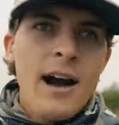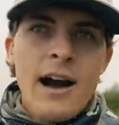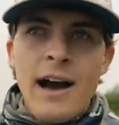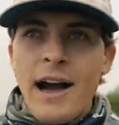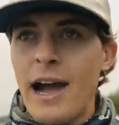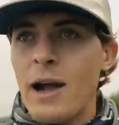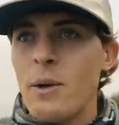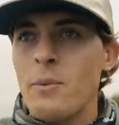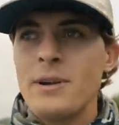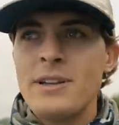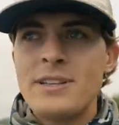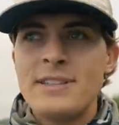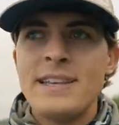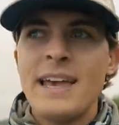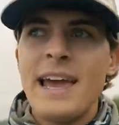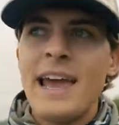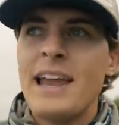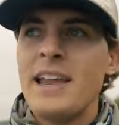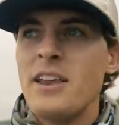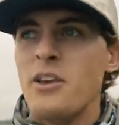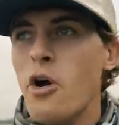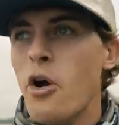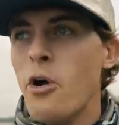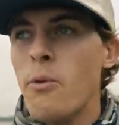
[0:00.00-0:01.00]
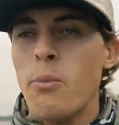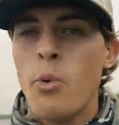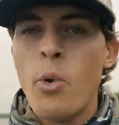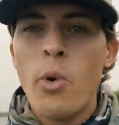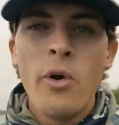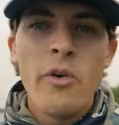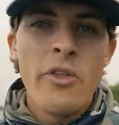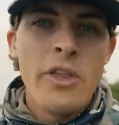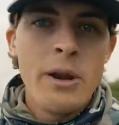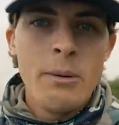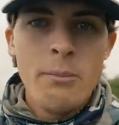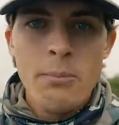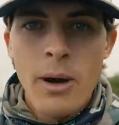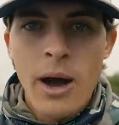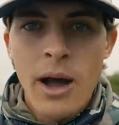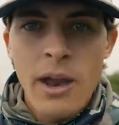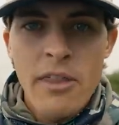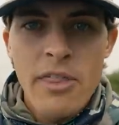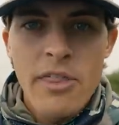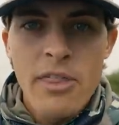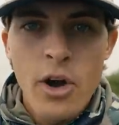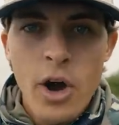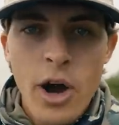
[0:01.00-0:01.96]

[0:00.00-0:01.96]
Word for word: I would say no more than a month.